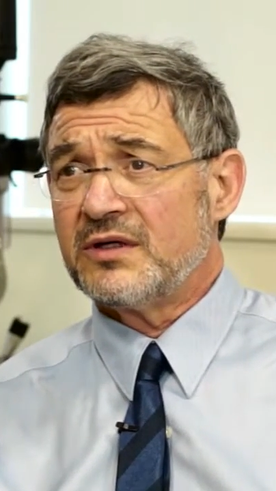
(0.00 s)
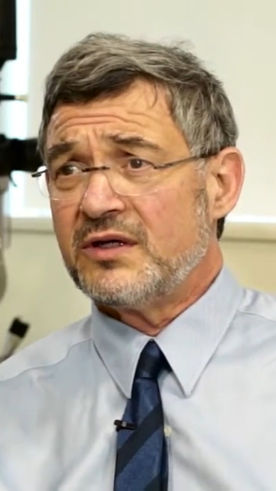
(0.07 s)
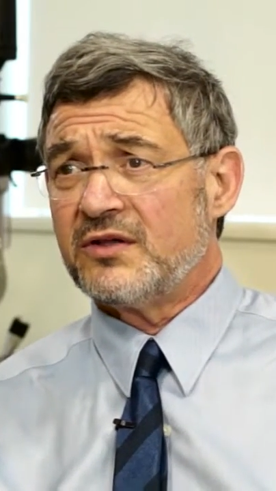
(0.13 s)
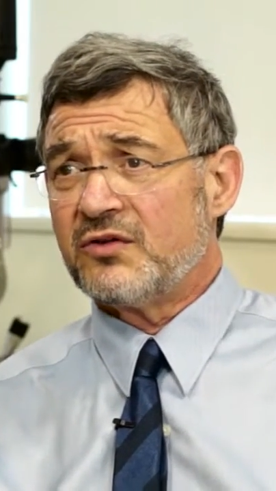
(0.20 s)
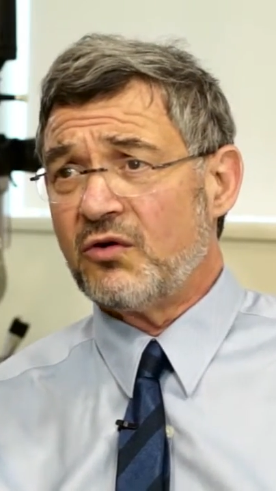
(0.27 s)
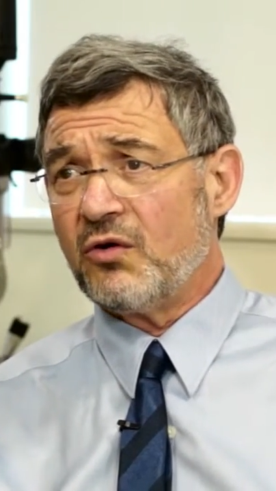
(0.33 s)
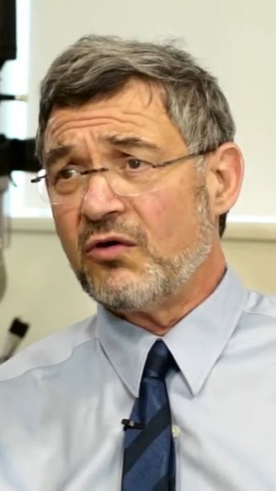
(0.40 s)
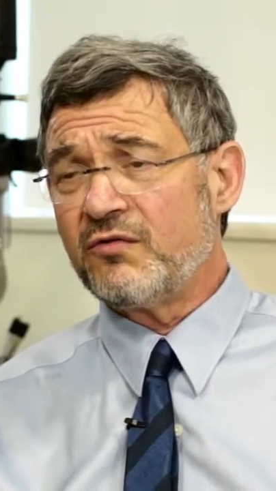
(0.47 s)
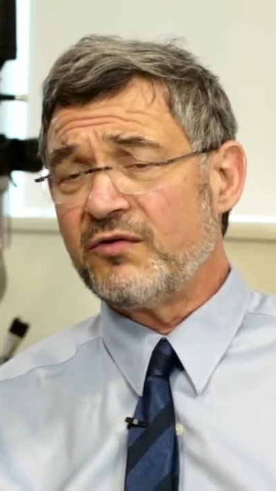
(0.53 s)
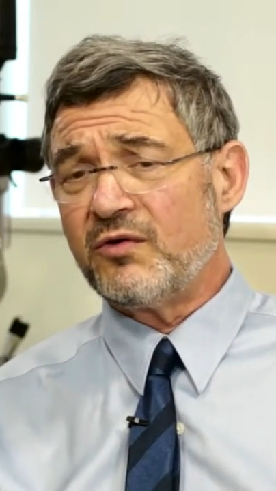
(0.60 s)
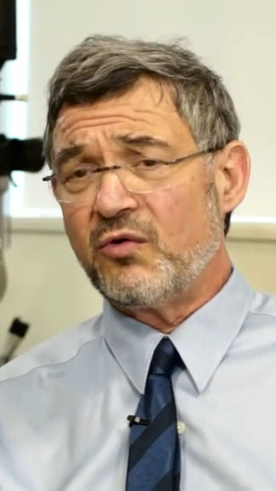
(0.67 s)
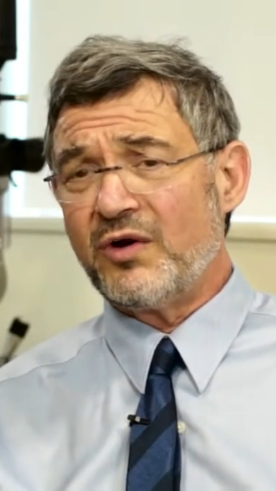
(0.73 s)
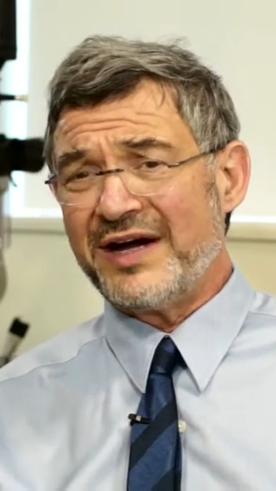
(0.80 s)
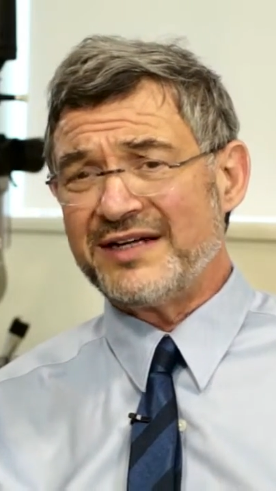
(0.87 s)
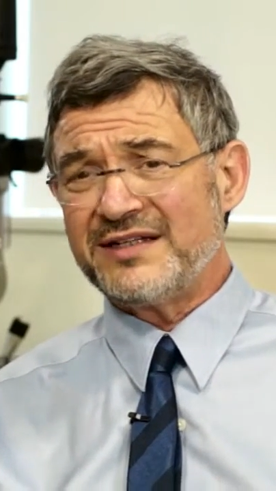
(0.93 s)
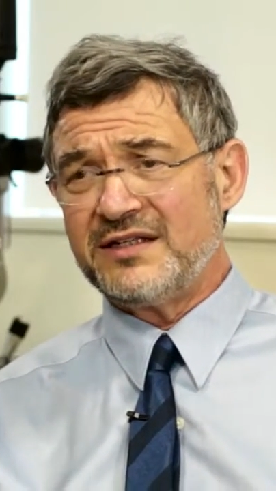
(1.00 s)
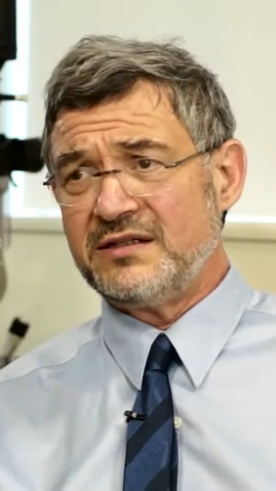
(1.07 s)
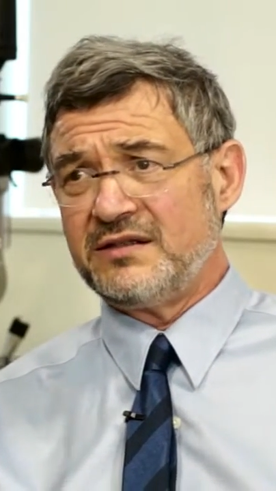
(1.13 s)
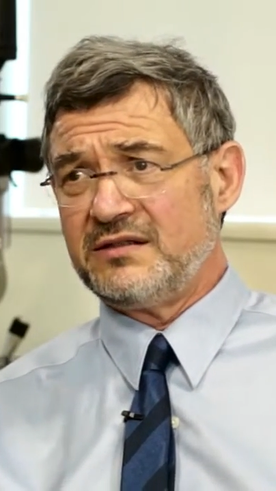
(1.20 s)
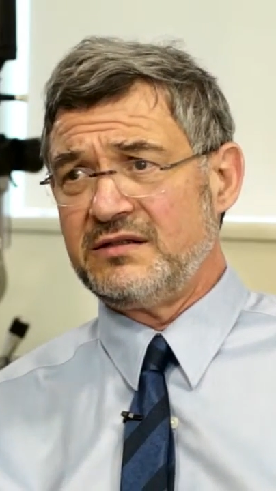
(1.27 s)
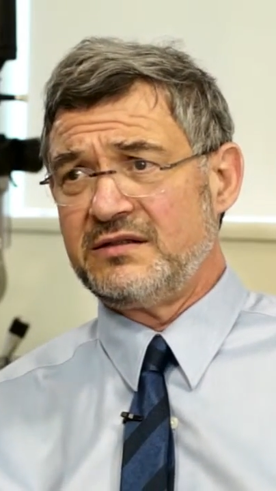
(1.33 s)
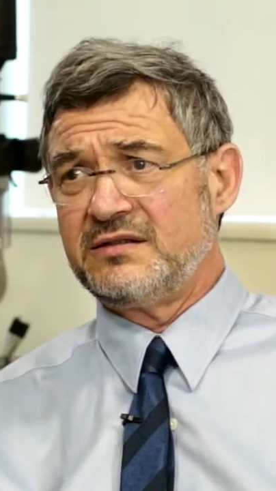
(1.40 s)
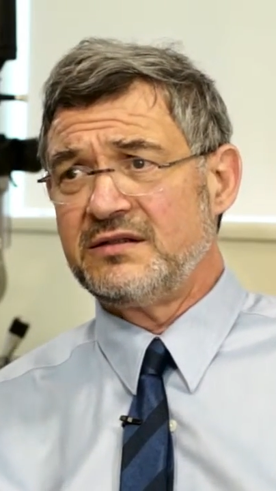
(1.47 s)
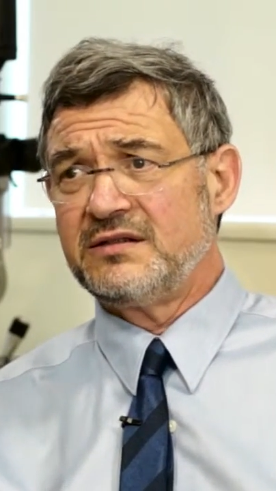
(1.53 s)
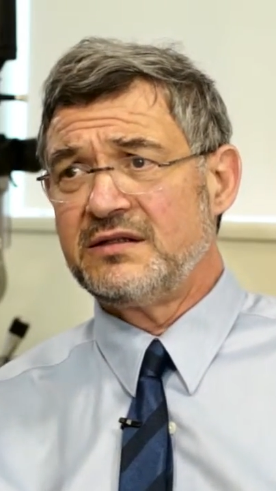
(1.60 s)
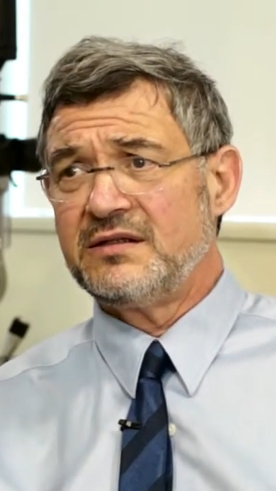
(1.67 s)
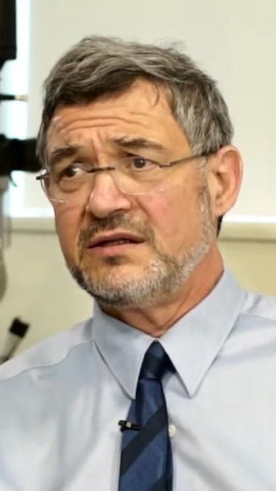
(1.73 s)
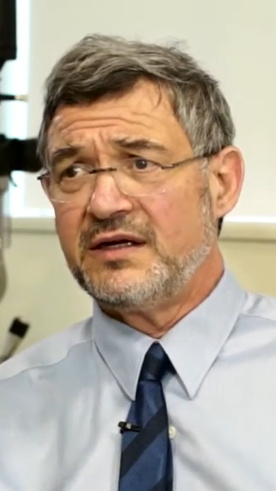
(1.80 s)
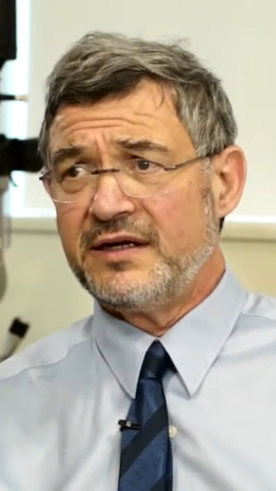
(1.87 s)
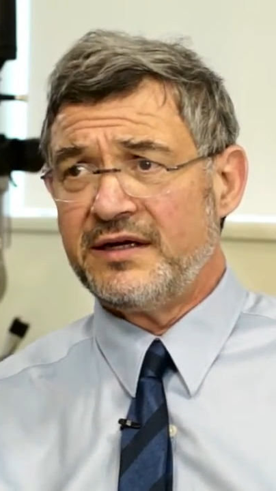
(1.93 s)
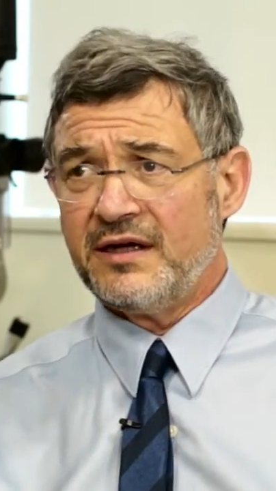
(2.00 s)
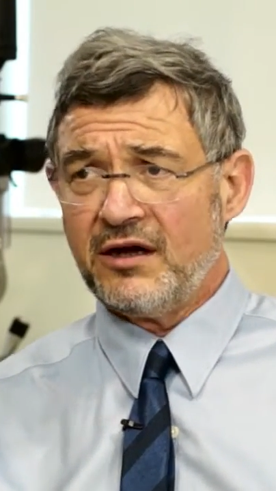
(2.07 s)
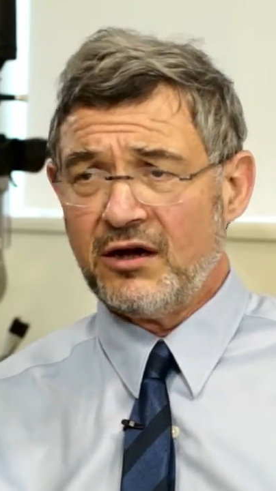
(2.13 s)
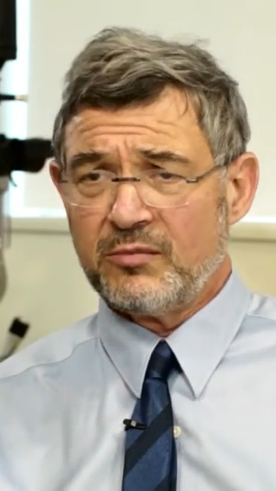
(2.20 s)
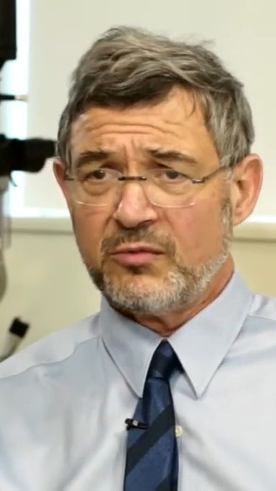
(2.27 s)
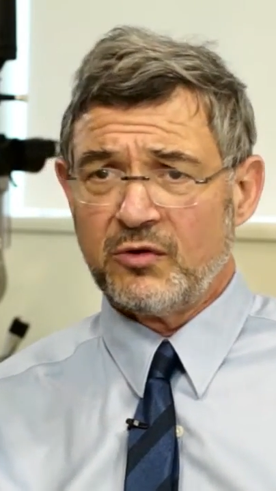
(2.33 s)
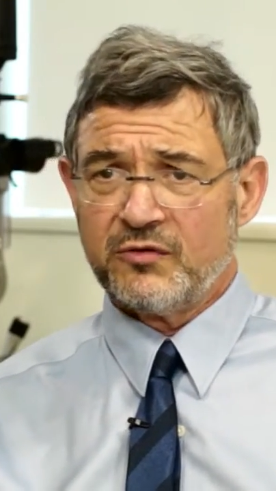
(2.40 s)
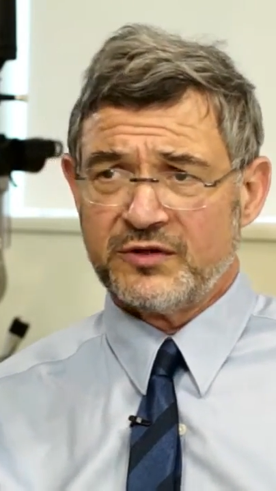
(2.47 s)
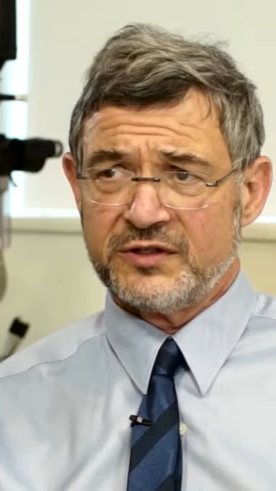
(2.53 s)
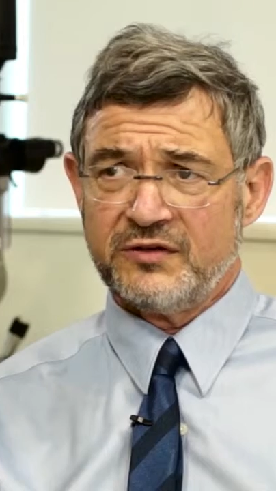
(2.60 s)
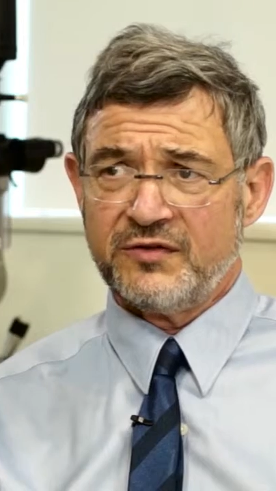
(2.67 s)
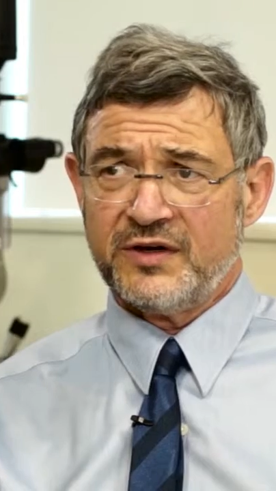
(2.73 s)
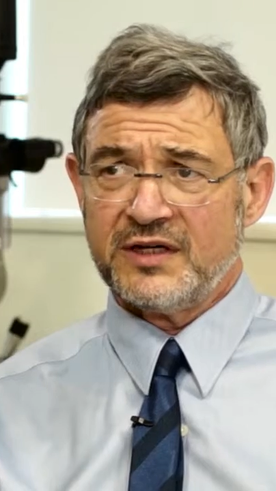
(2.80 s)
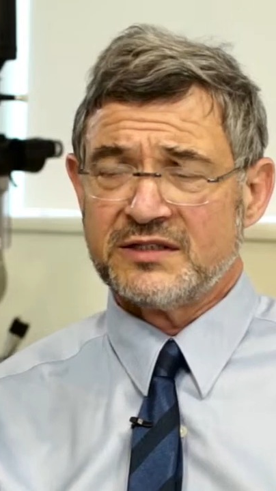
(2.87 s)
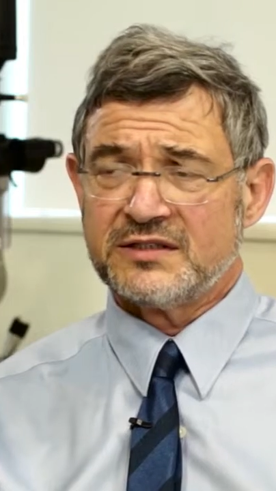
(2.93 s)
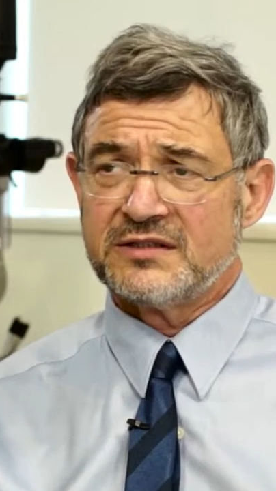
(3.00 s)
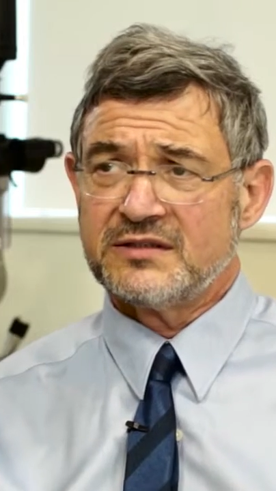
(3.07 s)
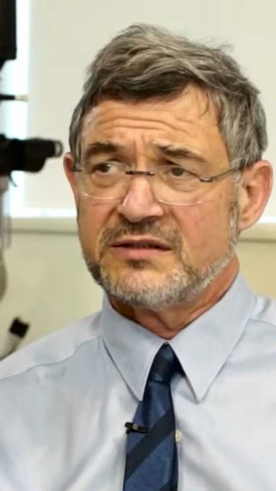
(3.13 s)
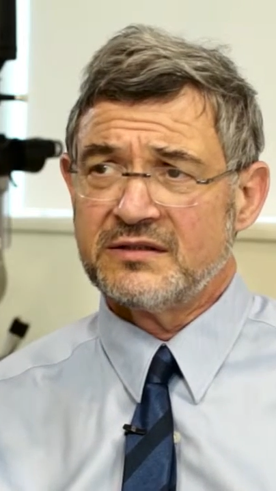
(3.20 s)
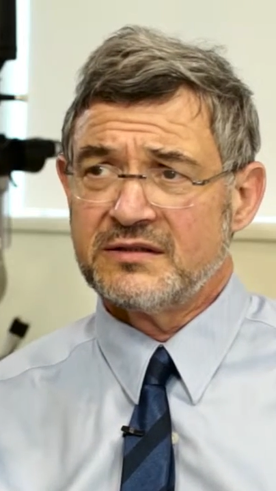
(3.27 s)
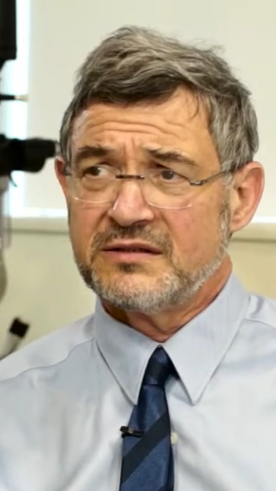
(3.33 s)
is overriding an arm of the device,